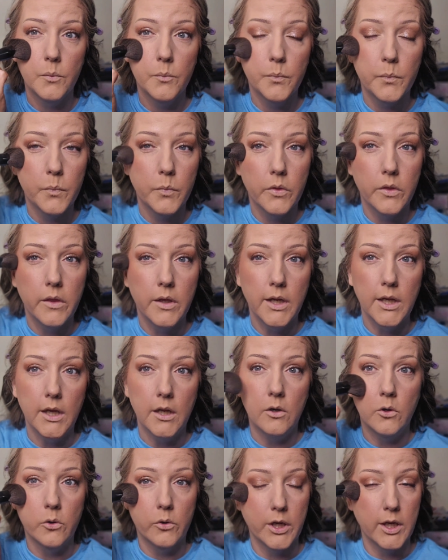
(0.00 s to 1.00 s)
the
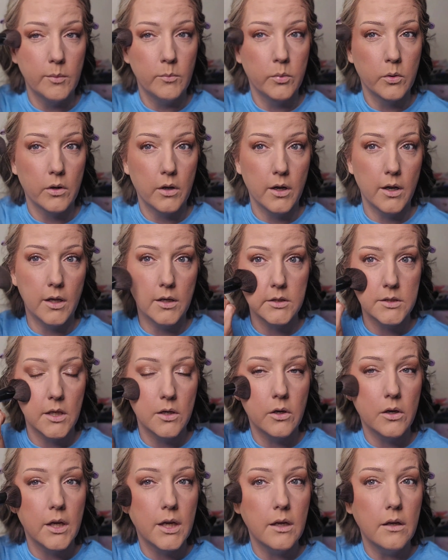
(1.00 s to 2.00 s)
cream products
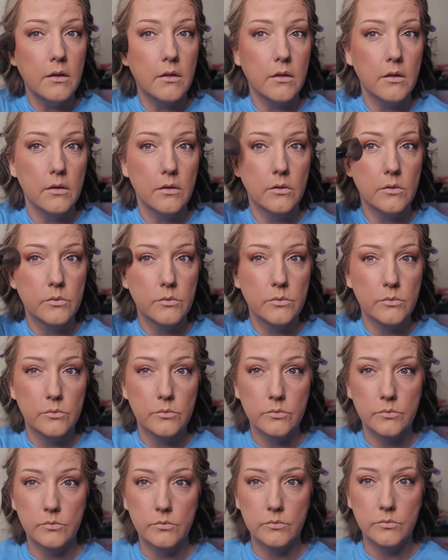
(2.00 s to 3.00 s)
underneath.
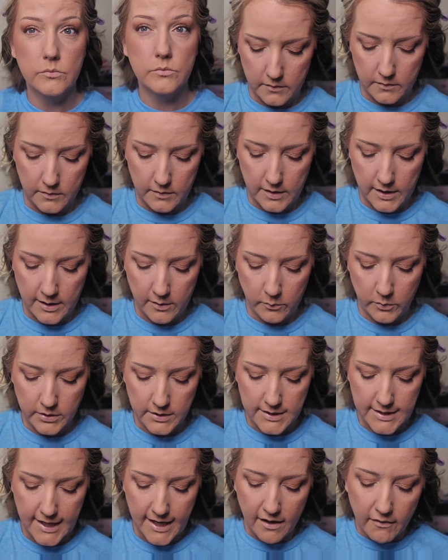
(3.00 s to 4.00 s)
I will
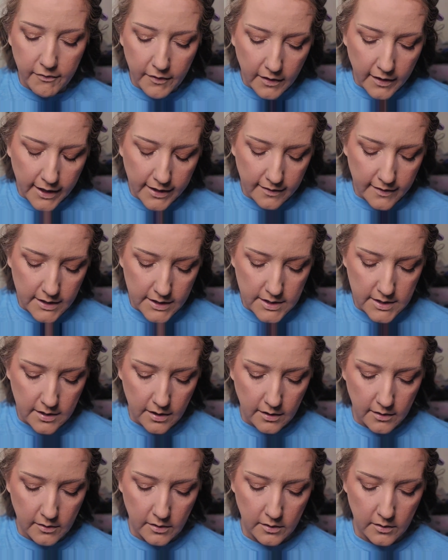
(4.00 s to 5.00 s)
say, I feel like this
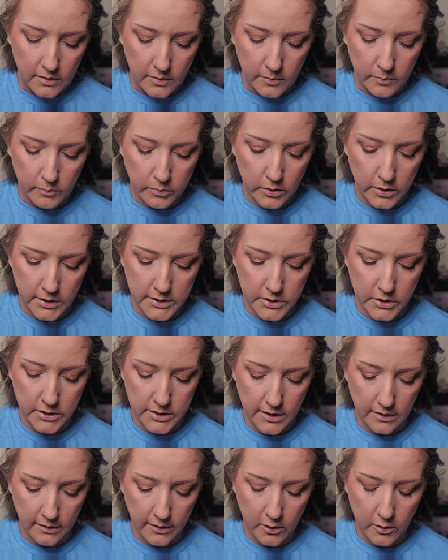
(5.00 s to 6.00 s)
bronzer is
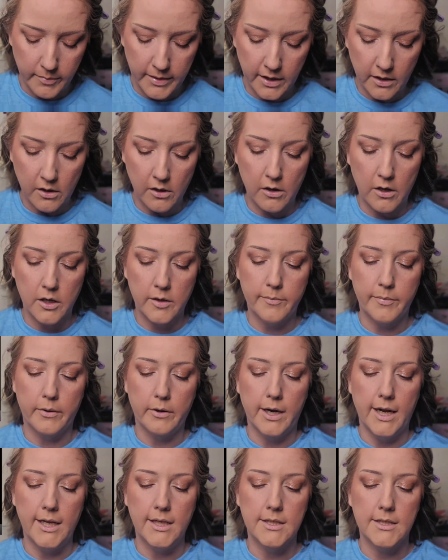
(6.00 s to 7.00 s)
a little bit hard
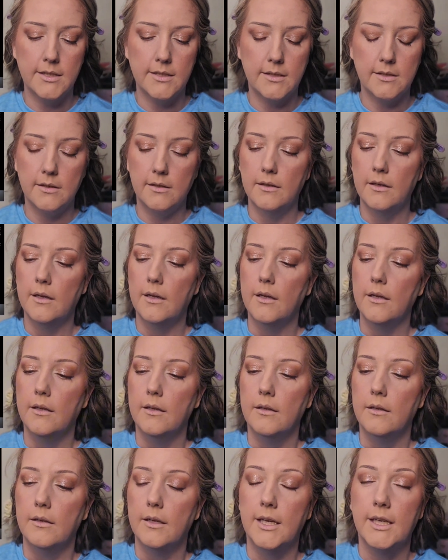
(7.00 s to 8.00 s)
pressed.
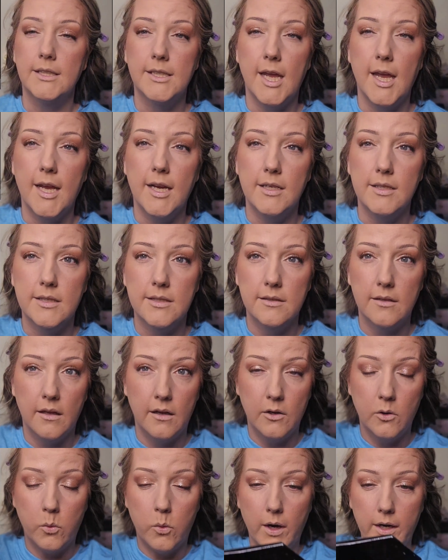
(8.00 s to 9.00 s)
It takes
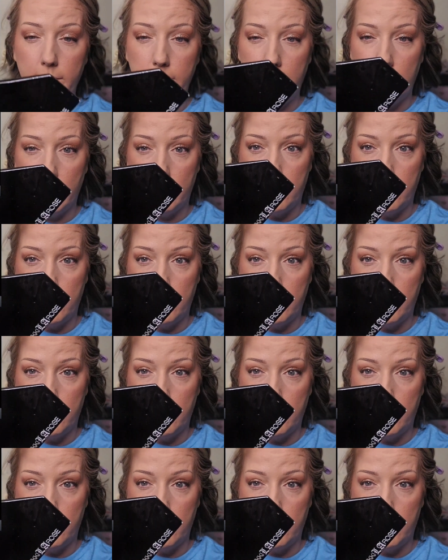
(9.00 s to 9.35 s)
quite a bit of